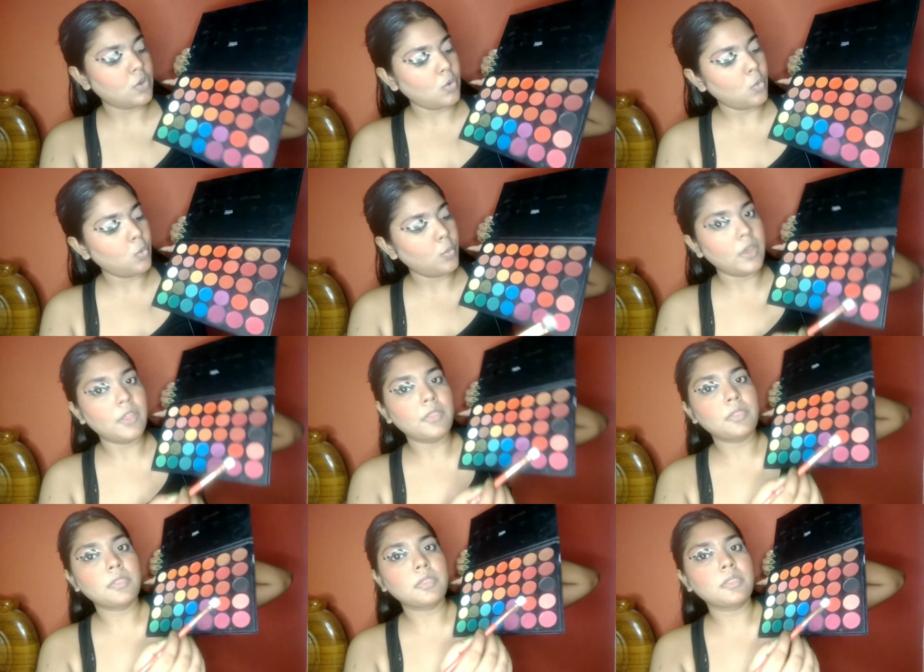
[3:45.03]
go
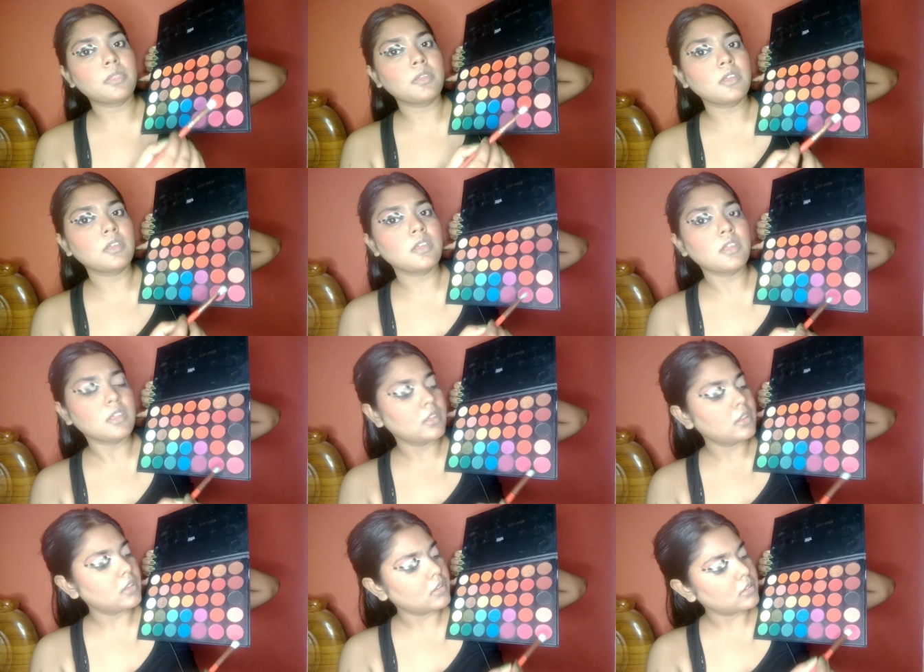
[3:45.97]
with
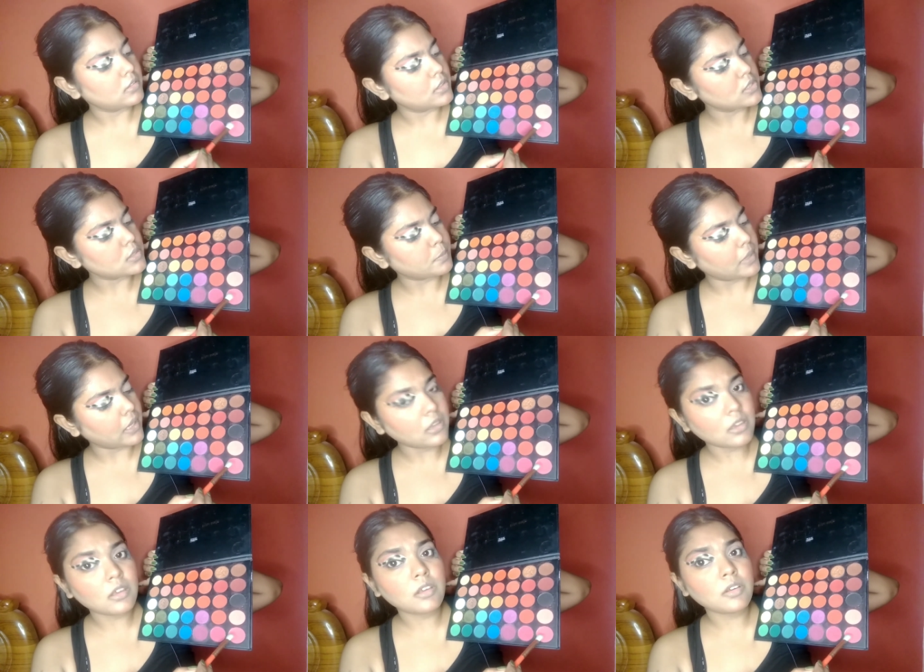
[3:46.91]
this pink,